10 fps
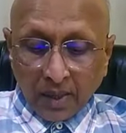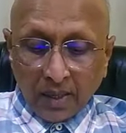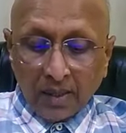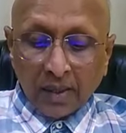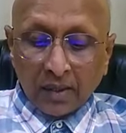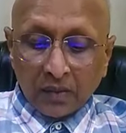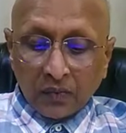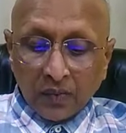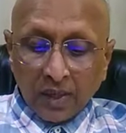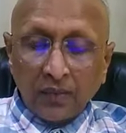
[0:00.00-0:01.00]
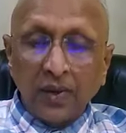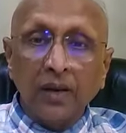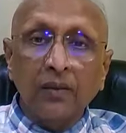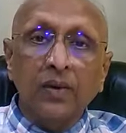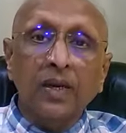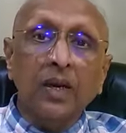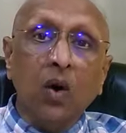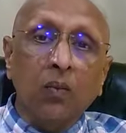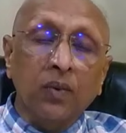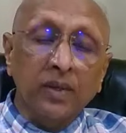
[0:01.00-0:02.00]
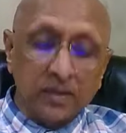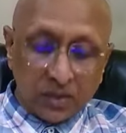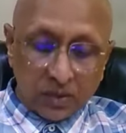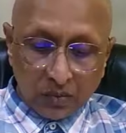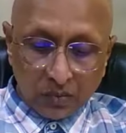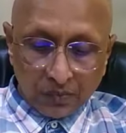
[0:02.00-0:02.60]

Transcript: And it is very, very, very offensive.